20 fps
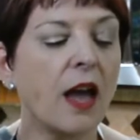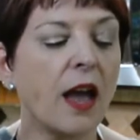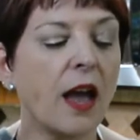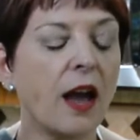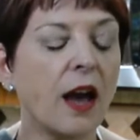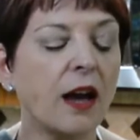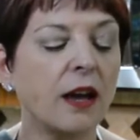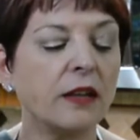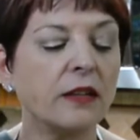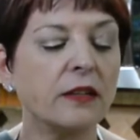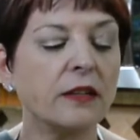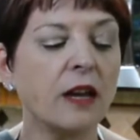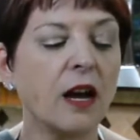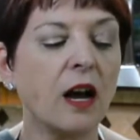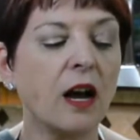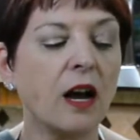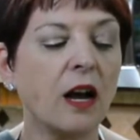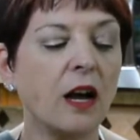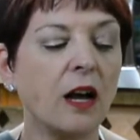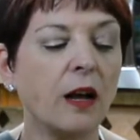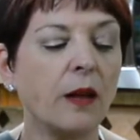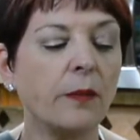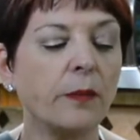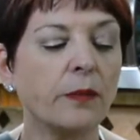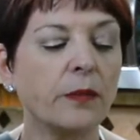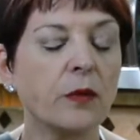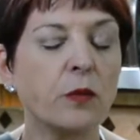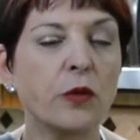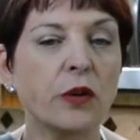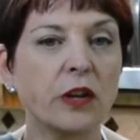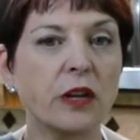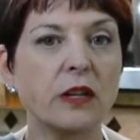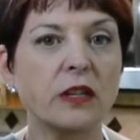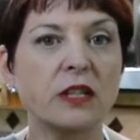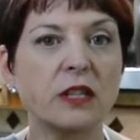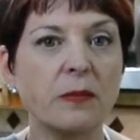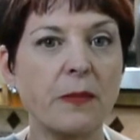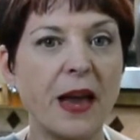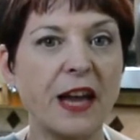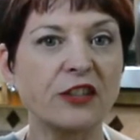And we're gonna
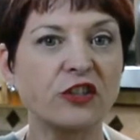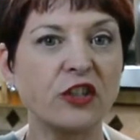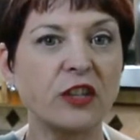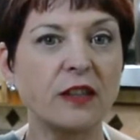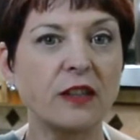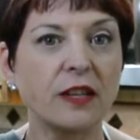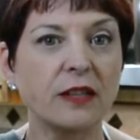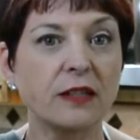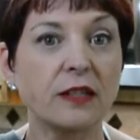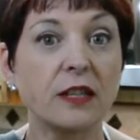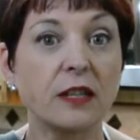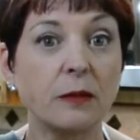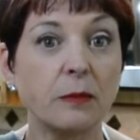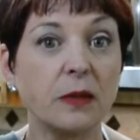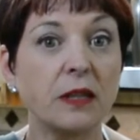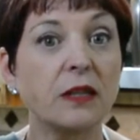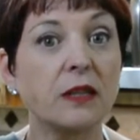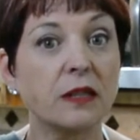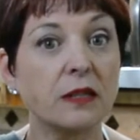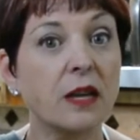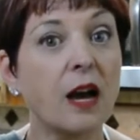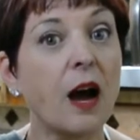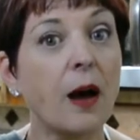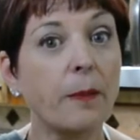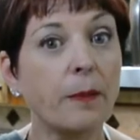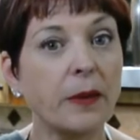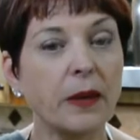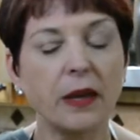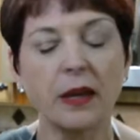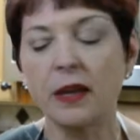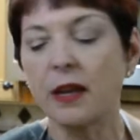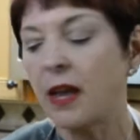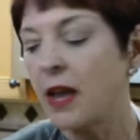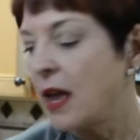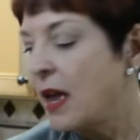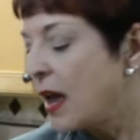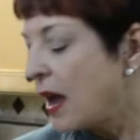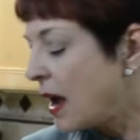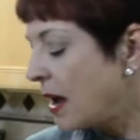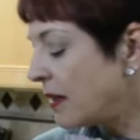smash it, and that's gonna be the topping.
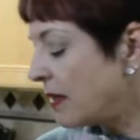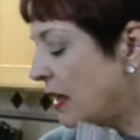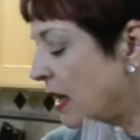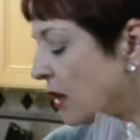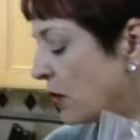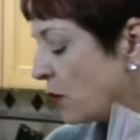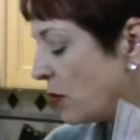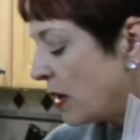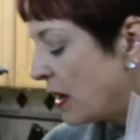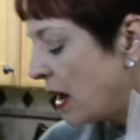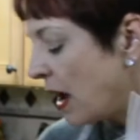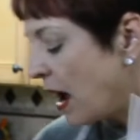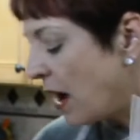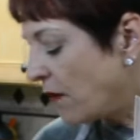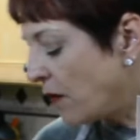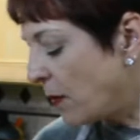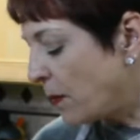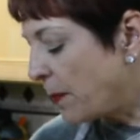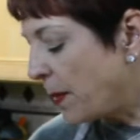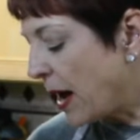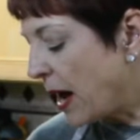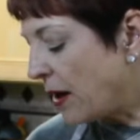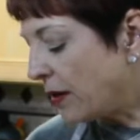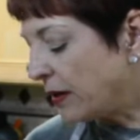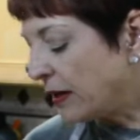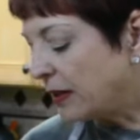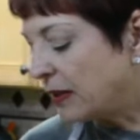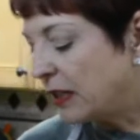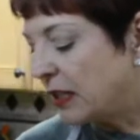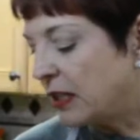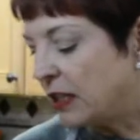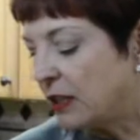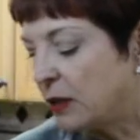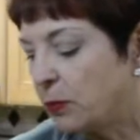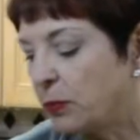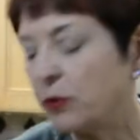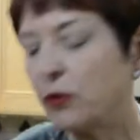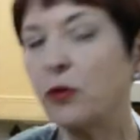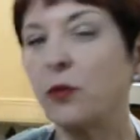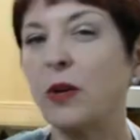And then we have about a
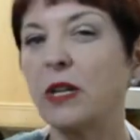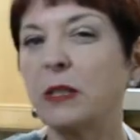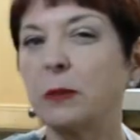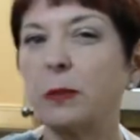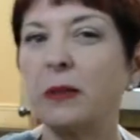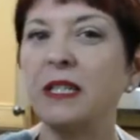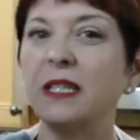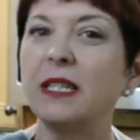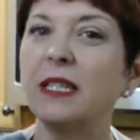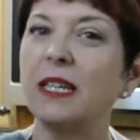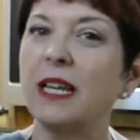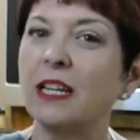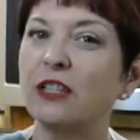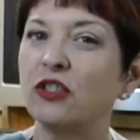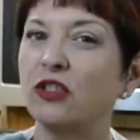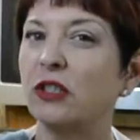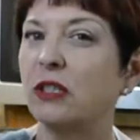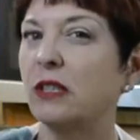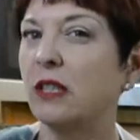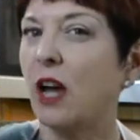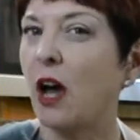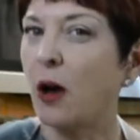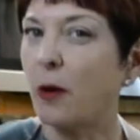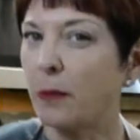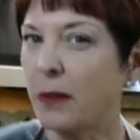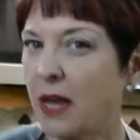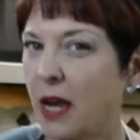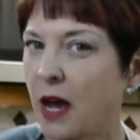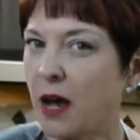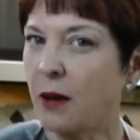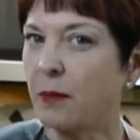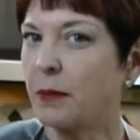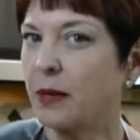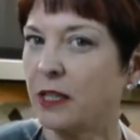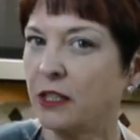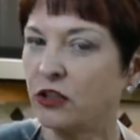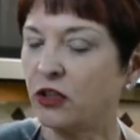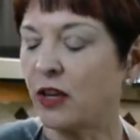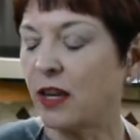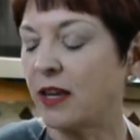teaspoon. The recipe didn't actually tell me how
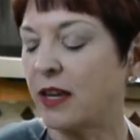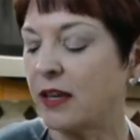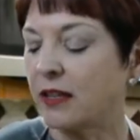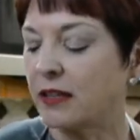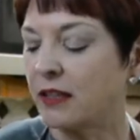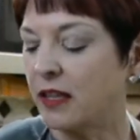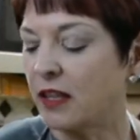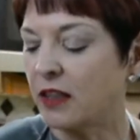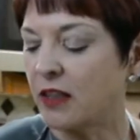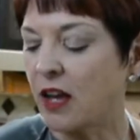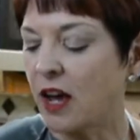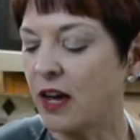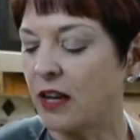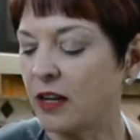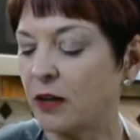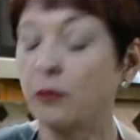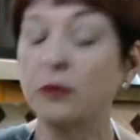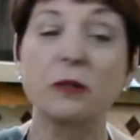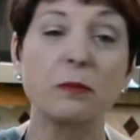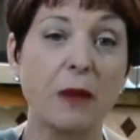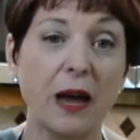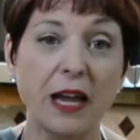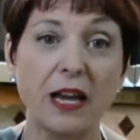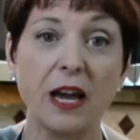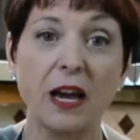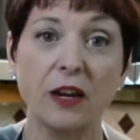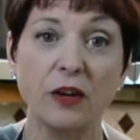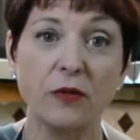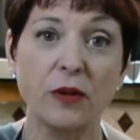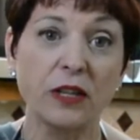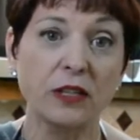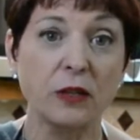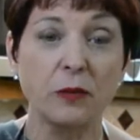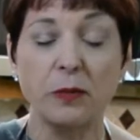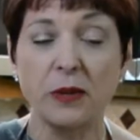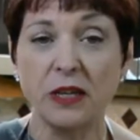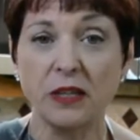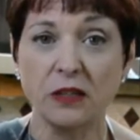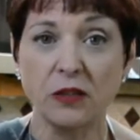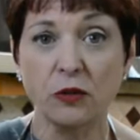much. I guess it thought it was my kind of
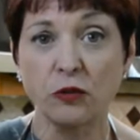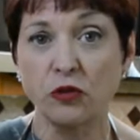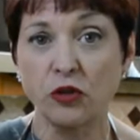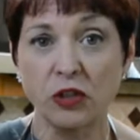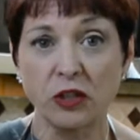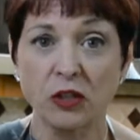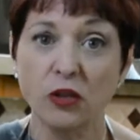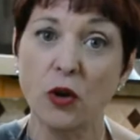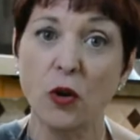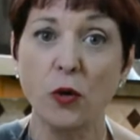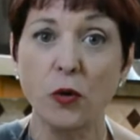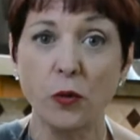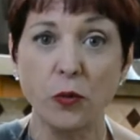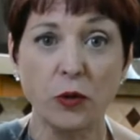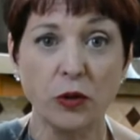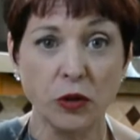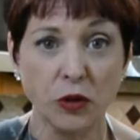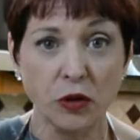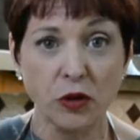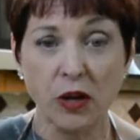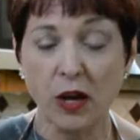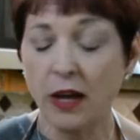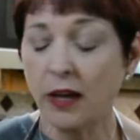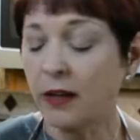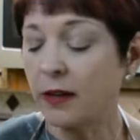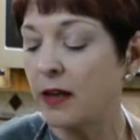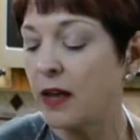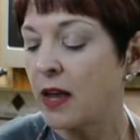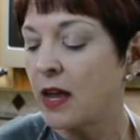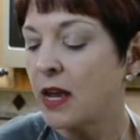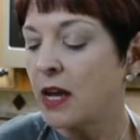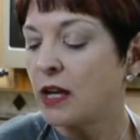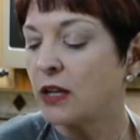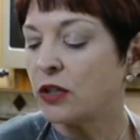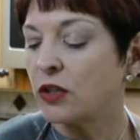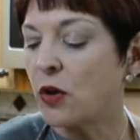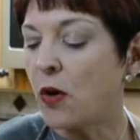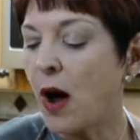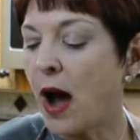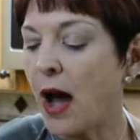recipe, so just go with your gut.
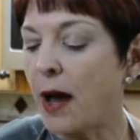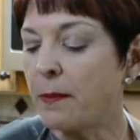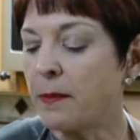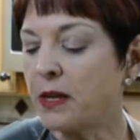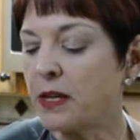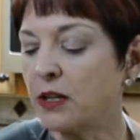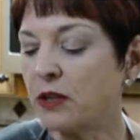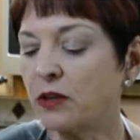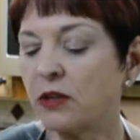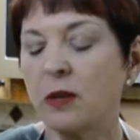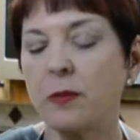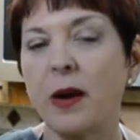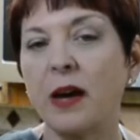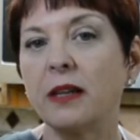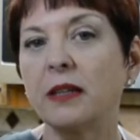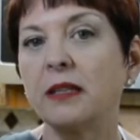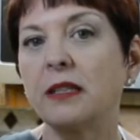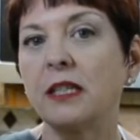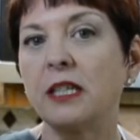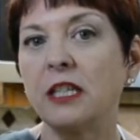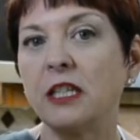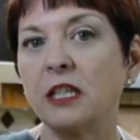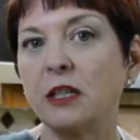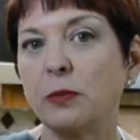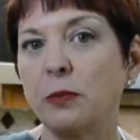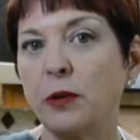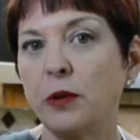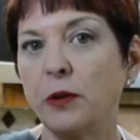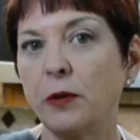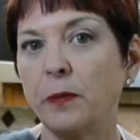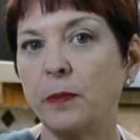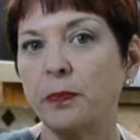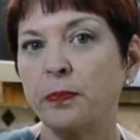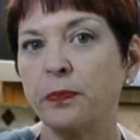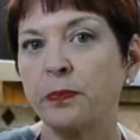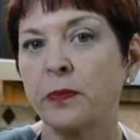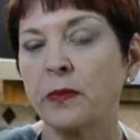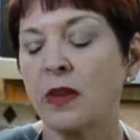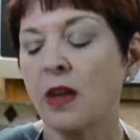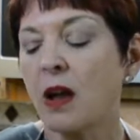So I'm gonna use about a teaspoon
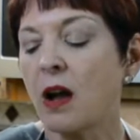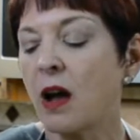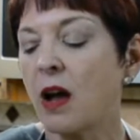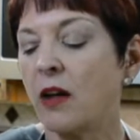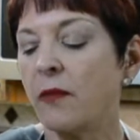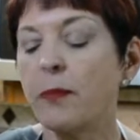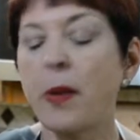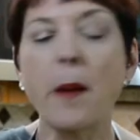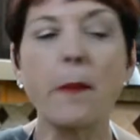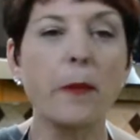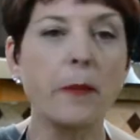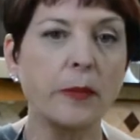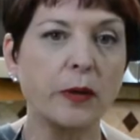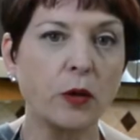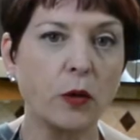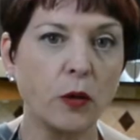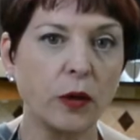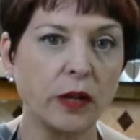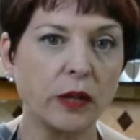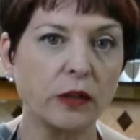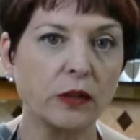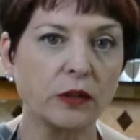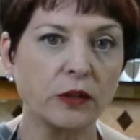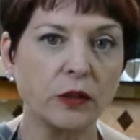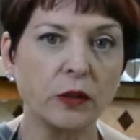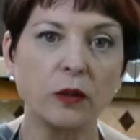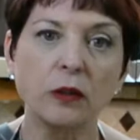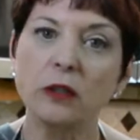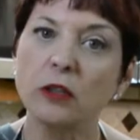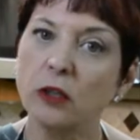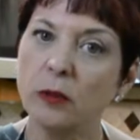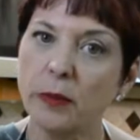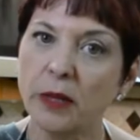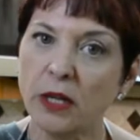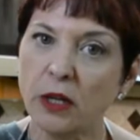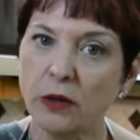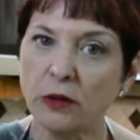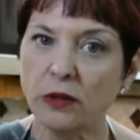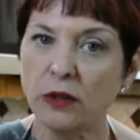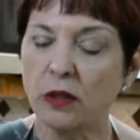of peppermint oil. So a little
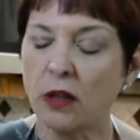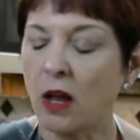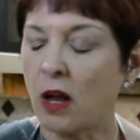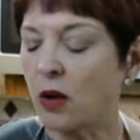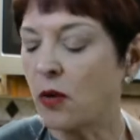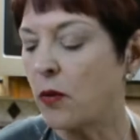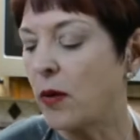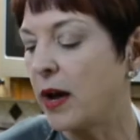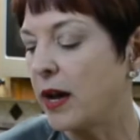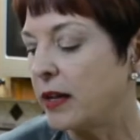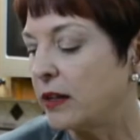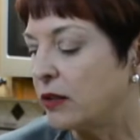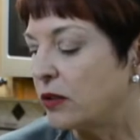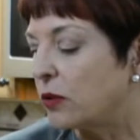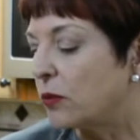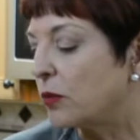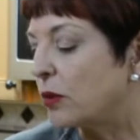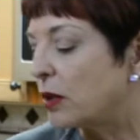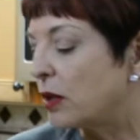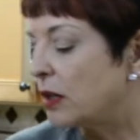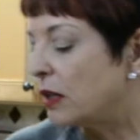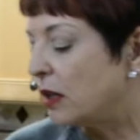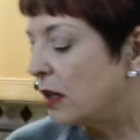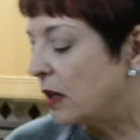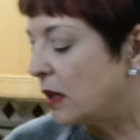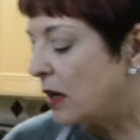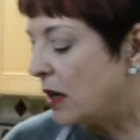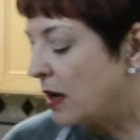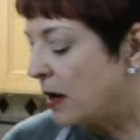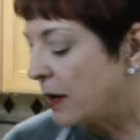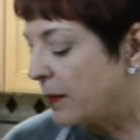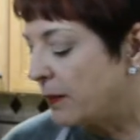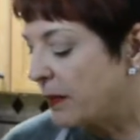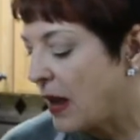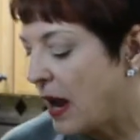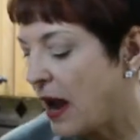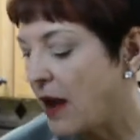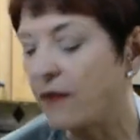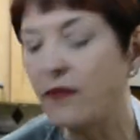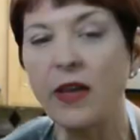bit goes a long way. So we're gonna
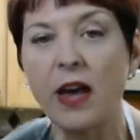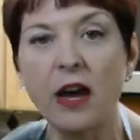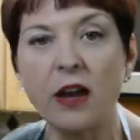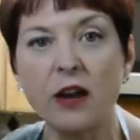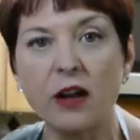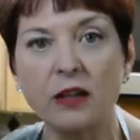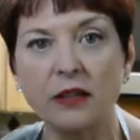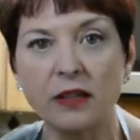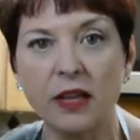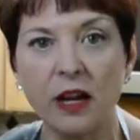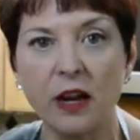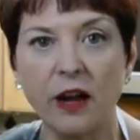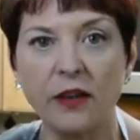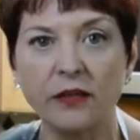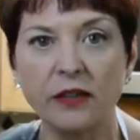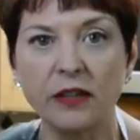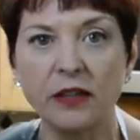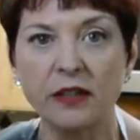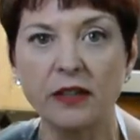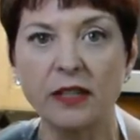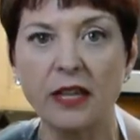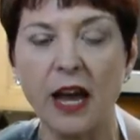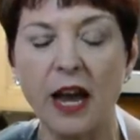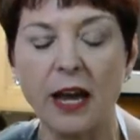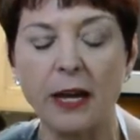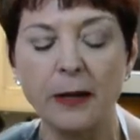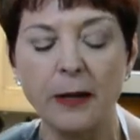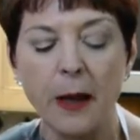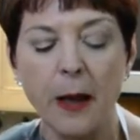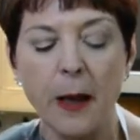have that set off to the side.